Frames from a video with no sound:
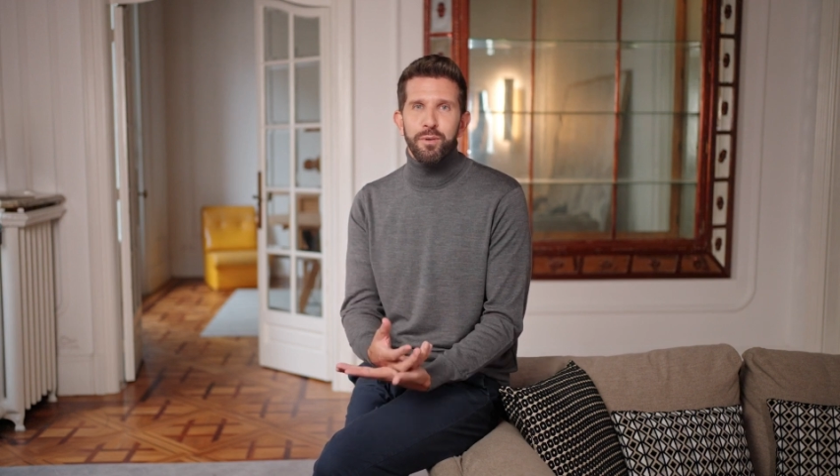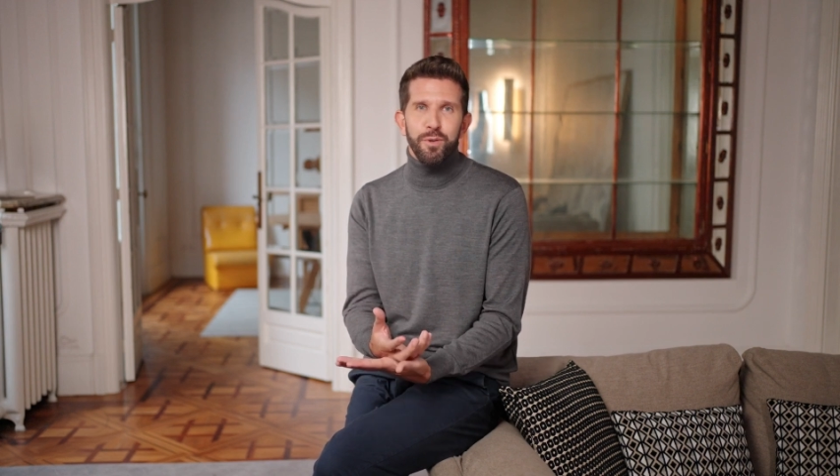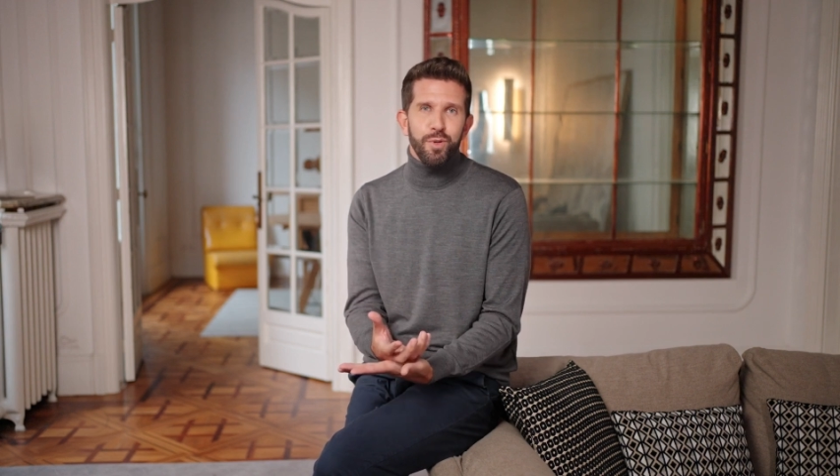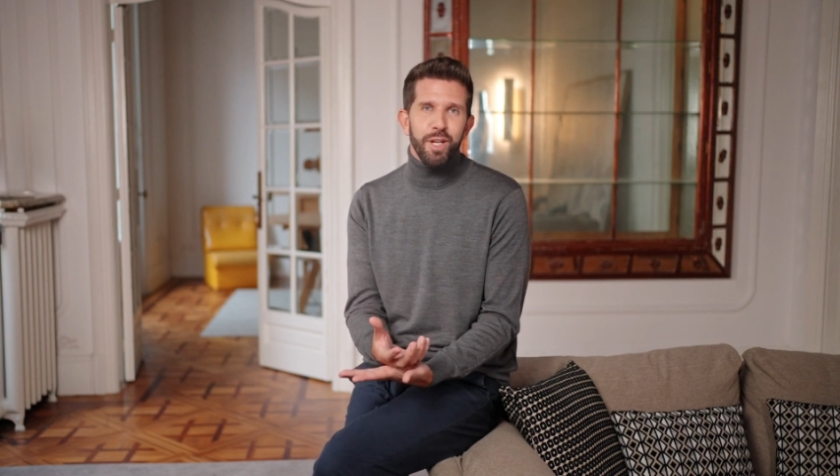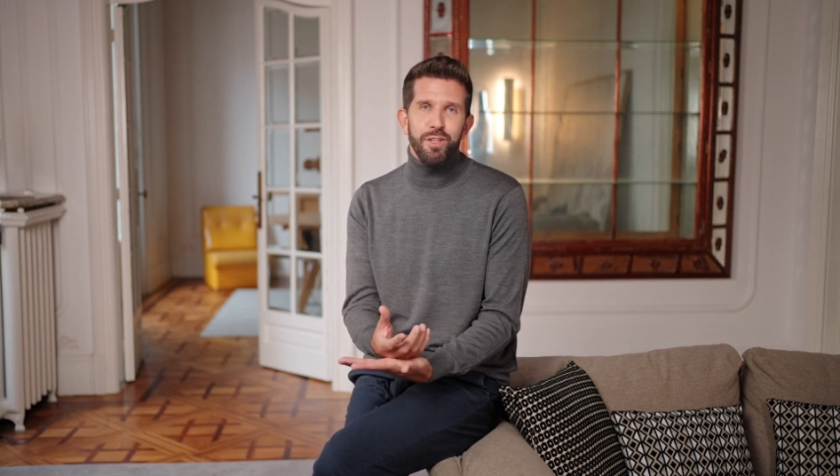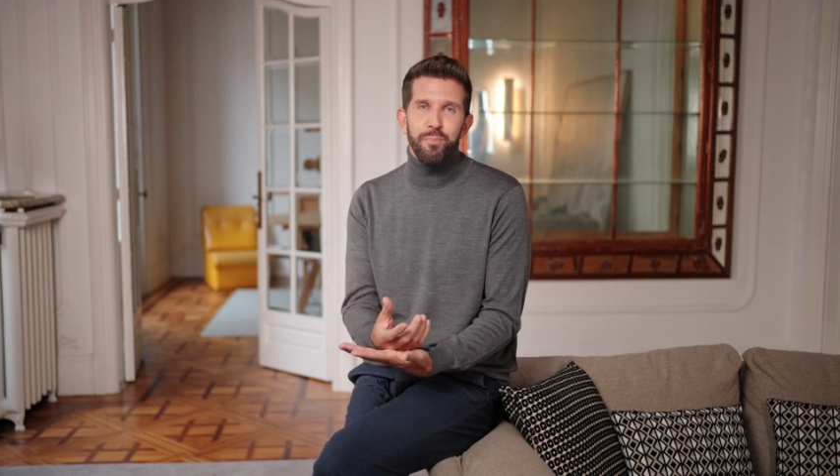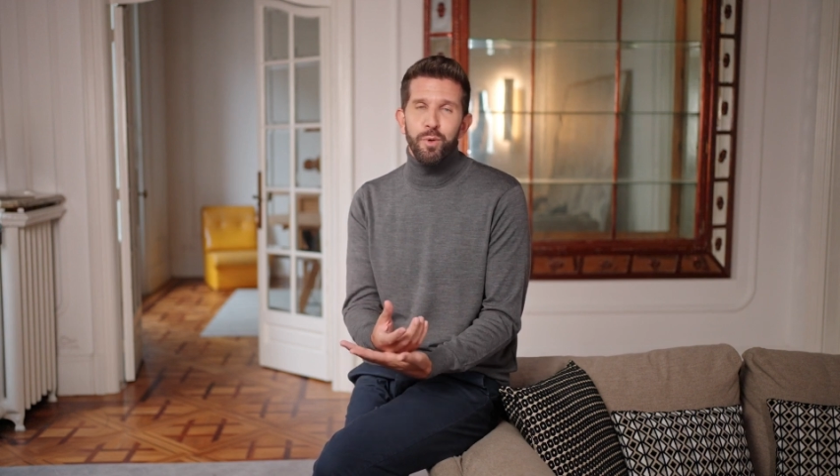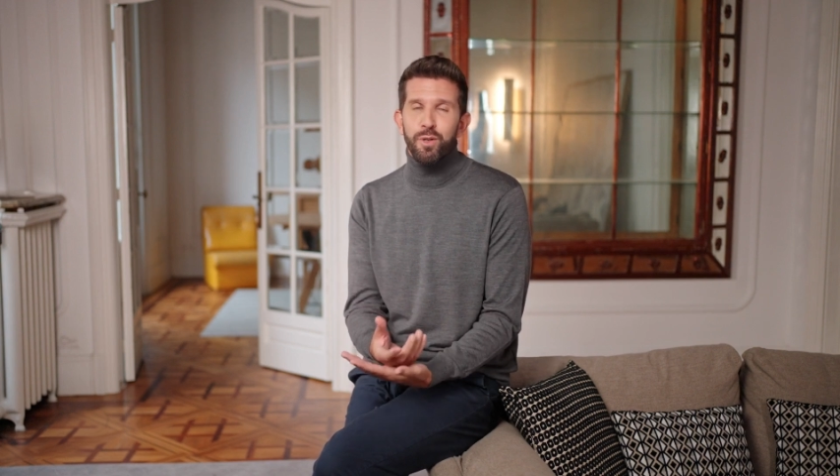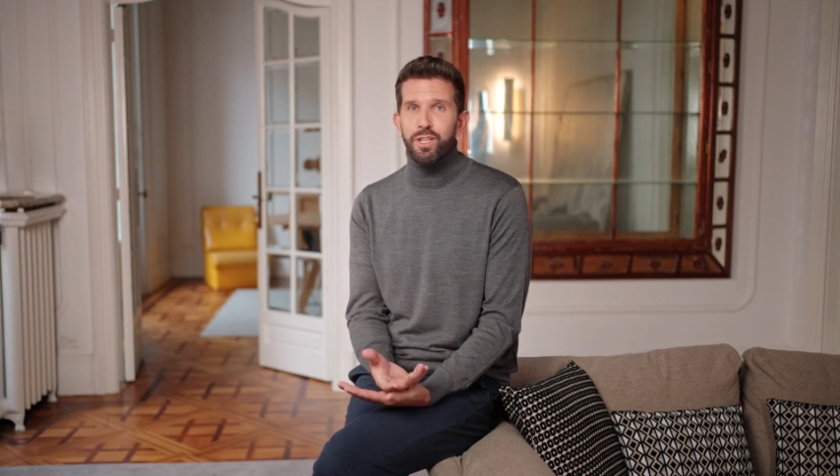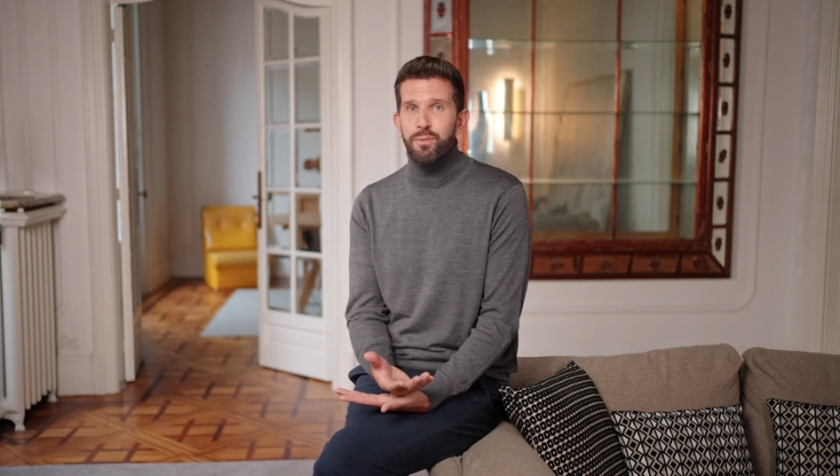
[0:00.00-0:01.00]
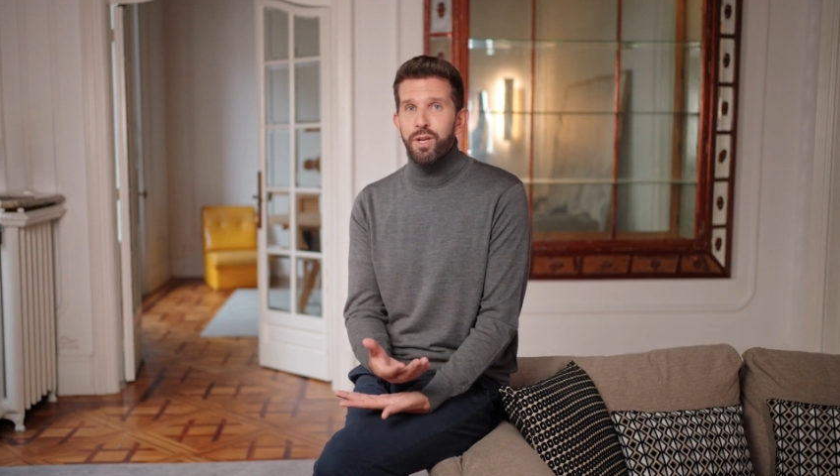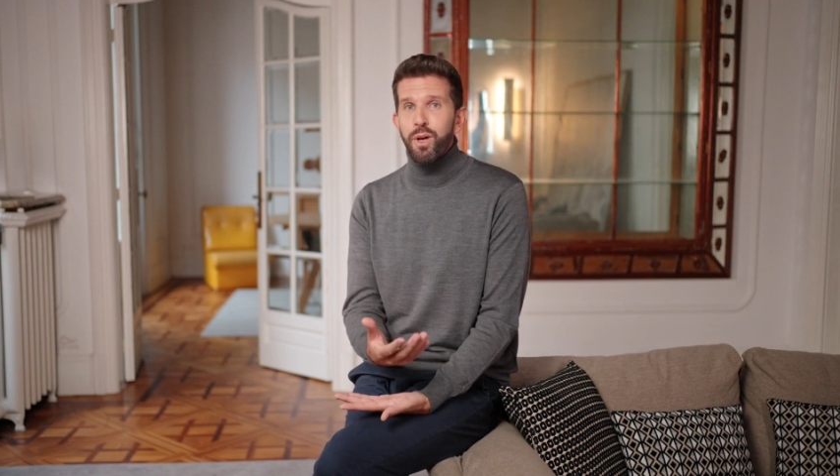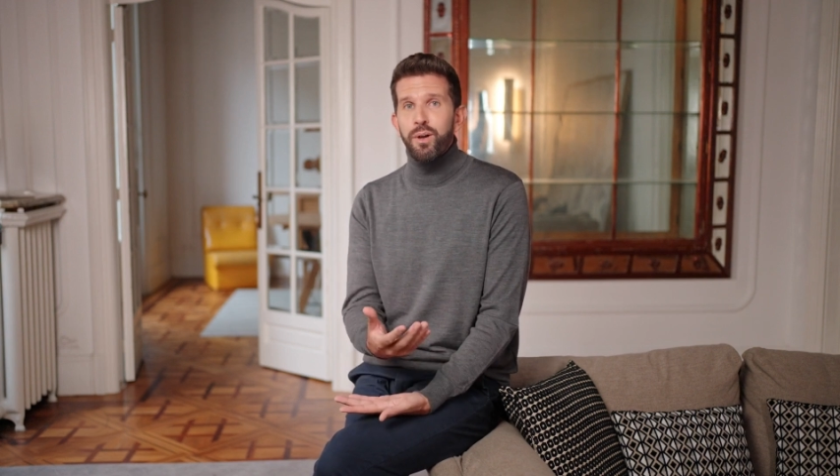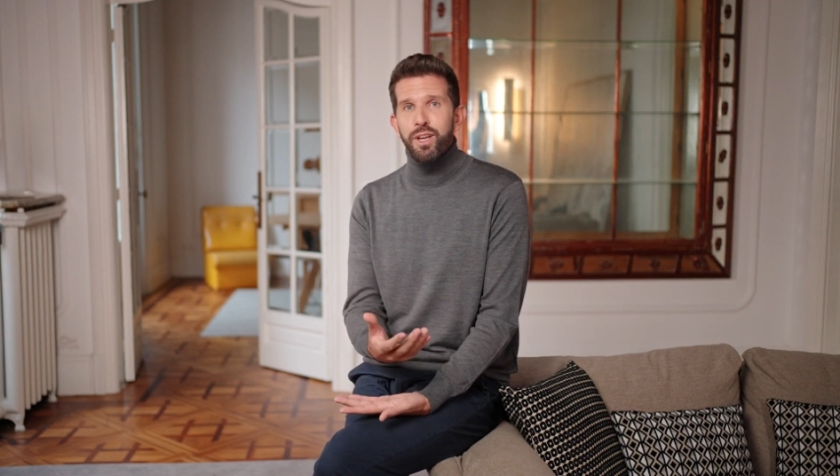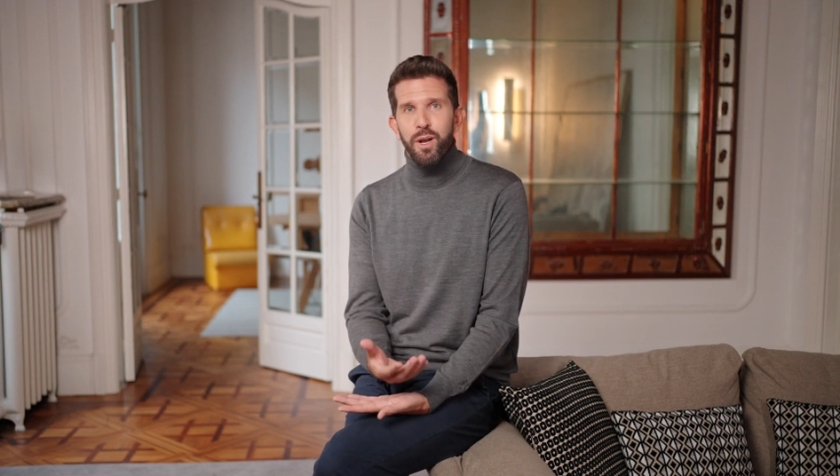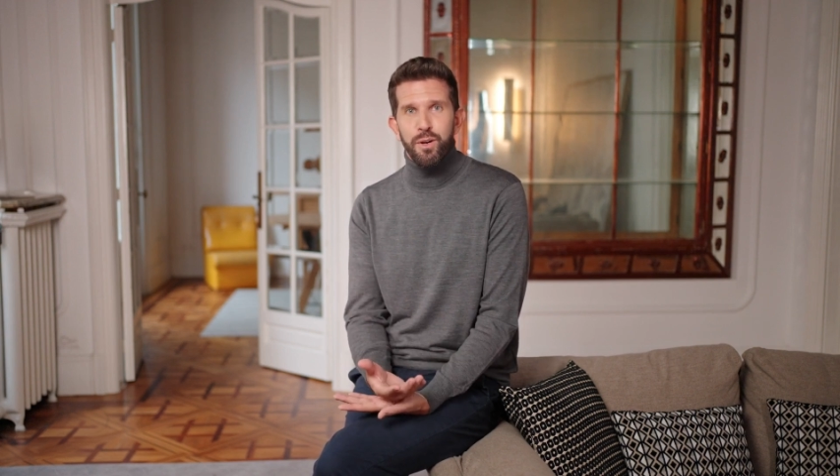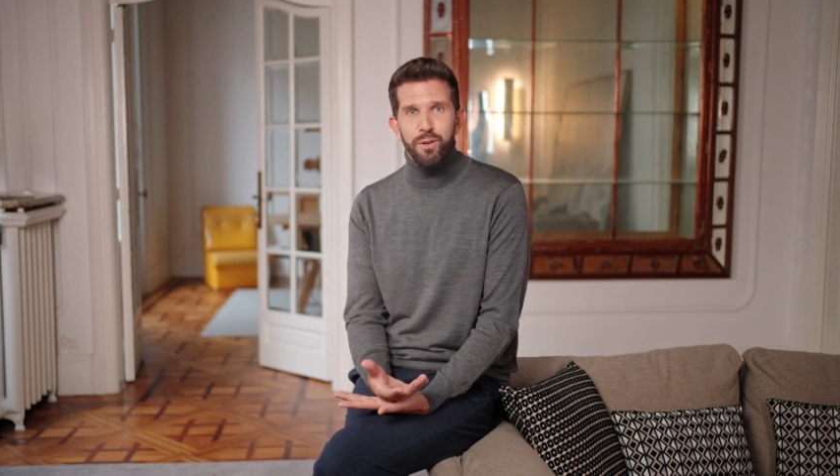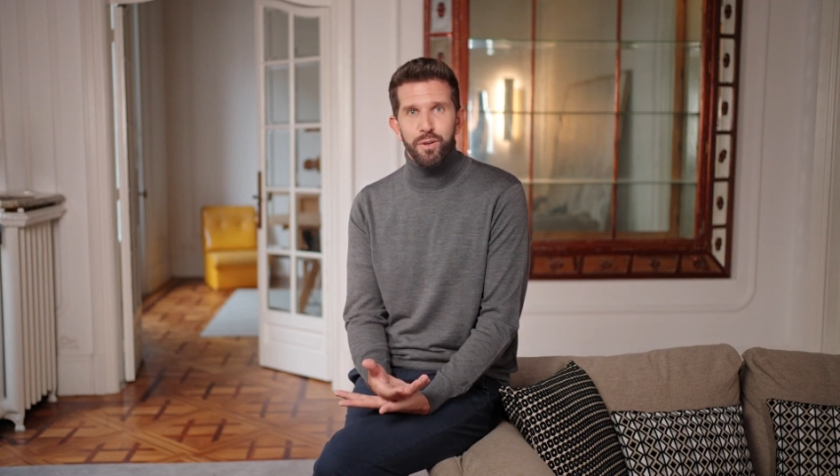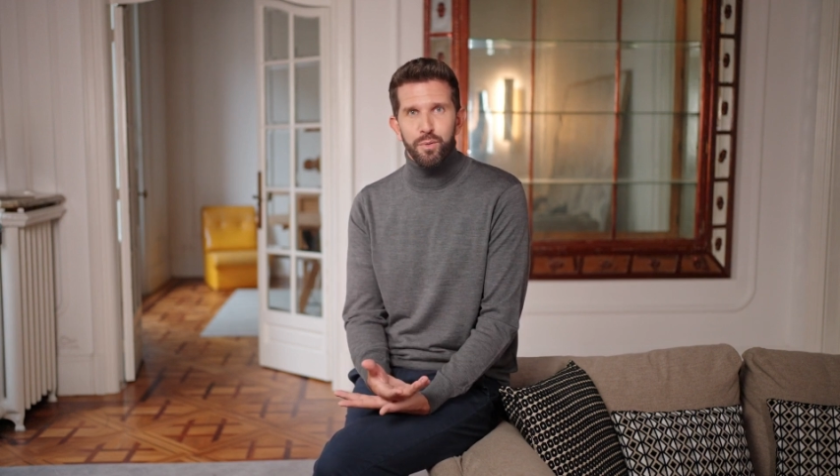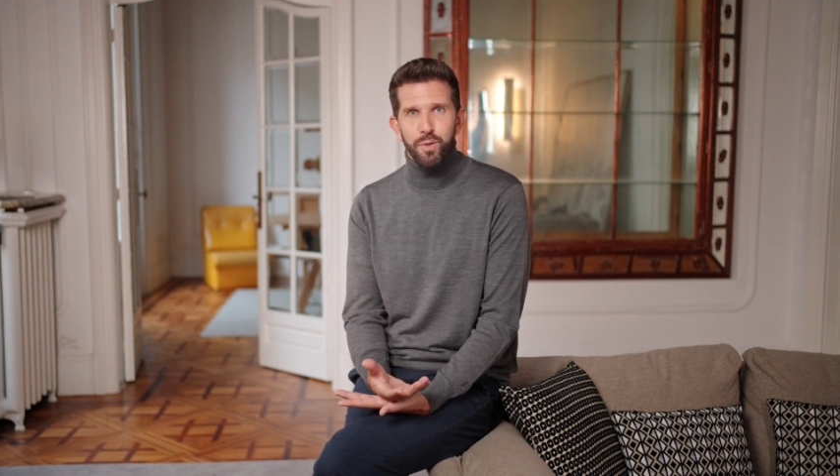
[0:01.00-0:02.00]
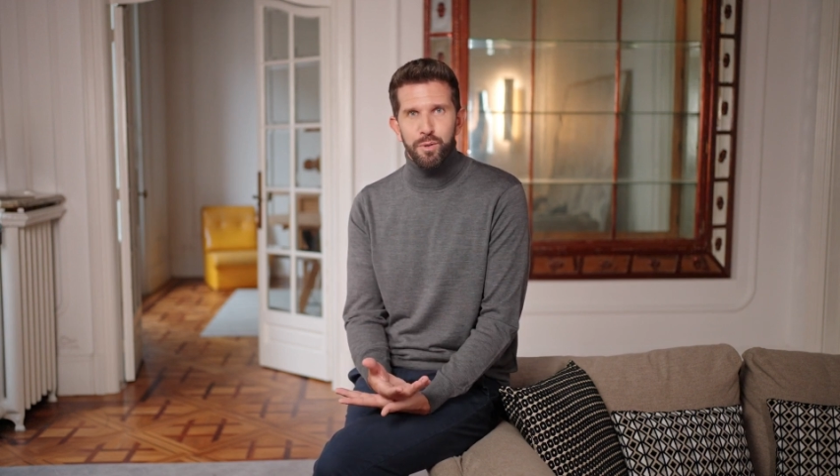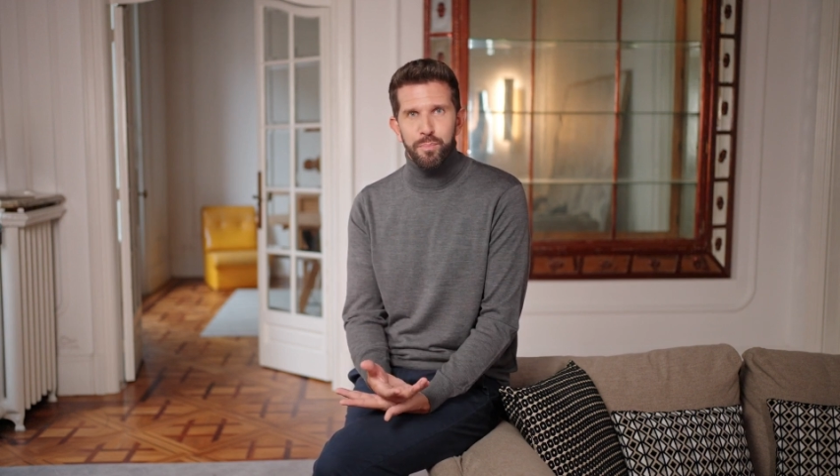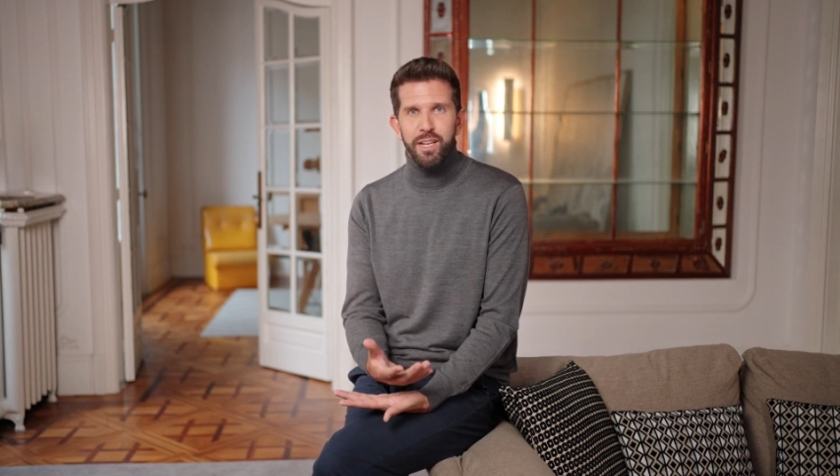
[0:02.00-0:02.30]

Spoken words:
transported beyond our living room